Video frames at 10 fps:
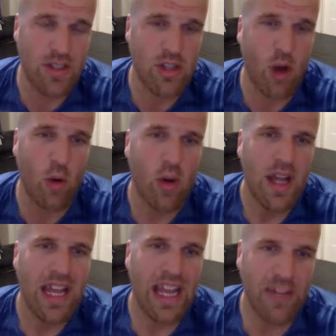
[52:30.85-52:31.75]
So
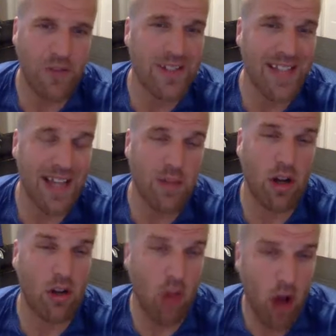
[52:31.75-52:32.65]
if you decide to
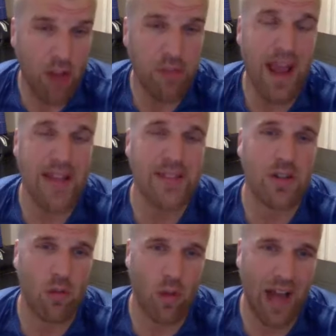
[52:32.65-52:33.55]
wear a cloth mask
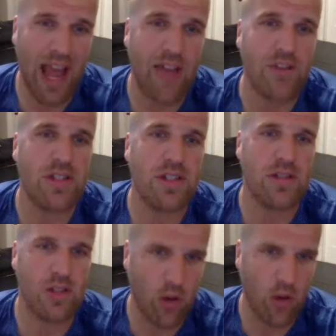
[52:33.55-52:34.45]
or what have you,
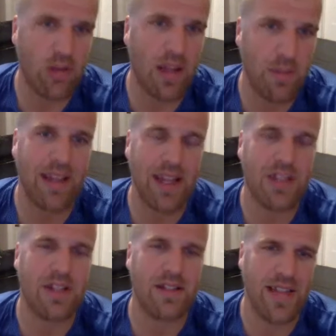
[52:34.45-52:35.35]
just know your
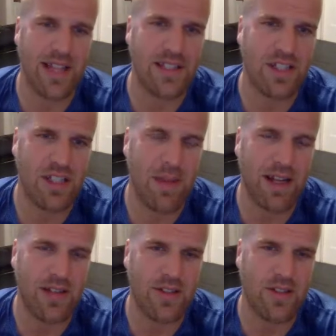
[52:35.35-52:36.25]
limitations. That's just my
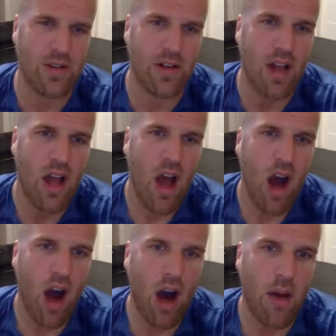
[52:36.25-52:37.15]
concern.
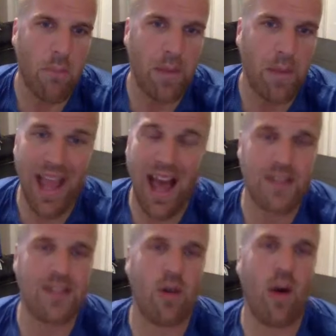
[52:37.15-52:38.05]
But yeah,
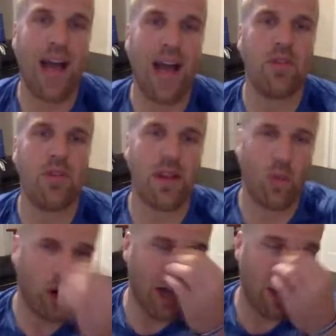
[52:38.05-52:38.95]
so I'm doing a
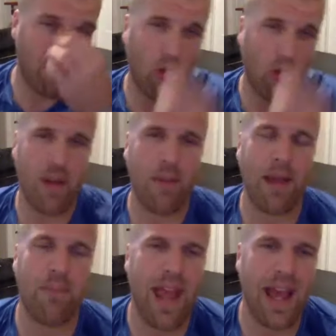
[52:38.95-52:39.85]
workout program
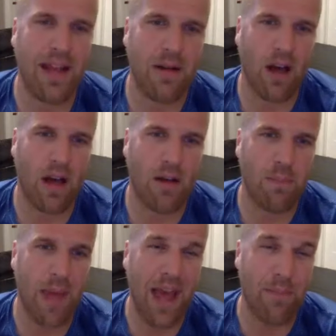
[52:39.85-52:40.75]
by Pat
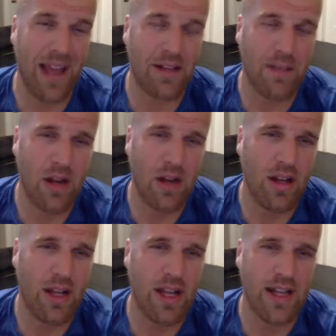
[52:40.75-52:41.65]

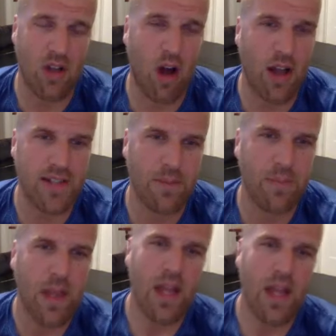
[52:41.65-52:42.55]
McNamara, and it's
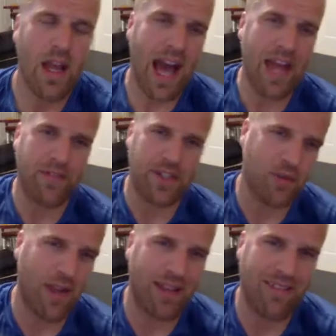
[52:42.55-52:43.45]
awesome. I have a
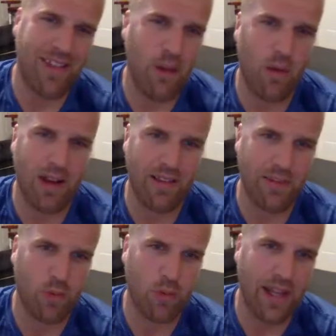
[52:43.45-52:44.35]
strength day where I
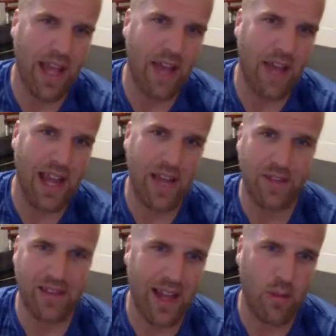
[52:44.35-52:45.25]
lift really heavy. I have
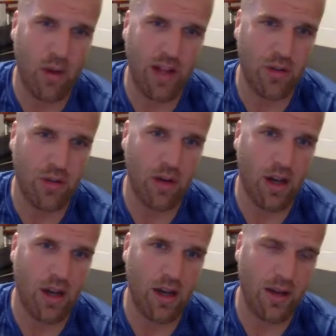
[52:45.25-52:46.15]
a day where I do
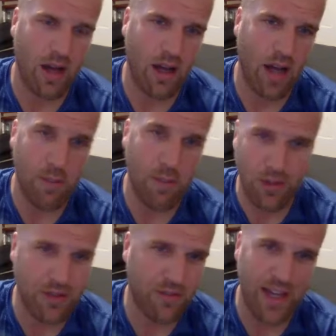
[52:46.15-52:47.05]

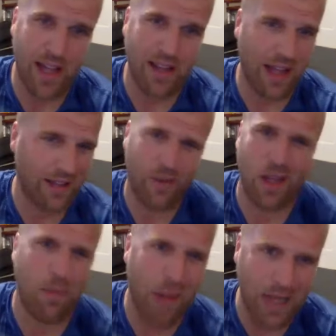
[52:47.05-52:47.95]
hypertrophy. I lift
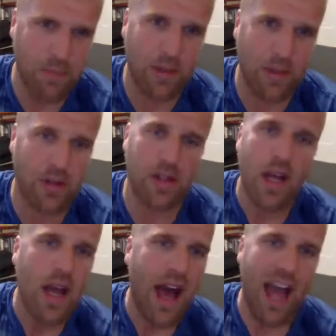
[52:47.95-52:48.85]
like a bodybuilder.
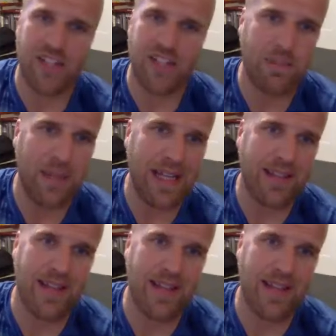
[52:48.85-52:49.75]
I have a speed
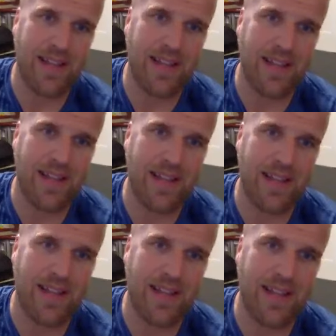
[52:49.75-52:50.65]
day.
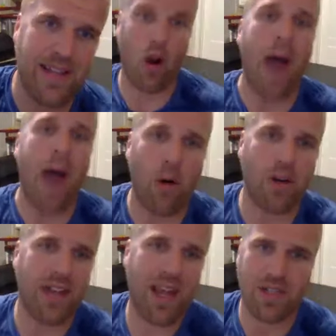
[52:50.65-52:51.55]
Or a
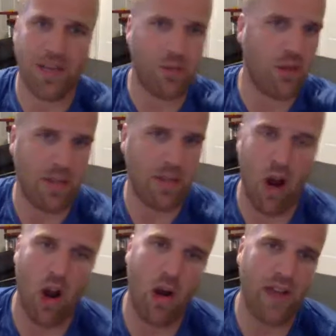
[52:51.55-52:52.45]
power day, which I'm doing tomorrow.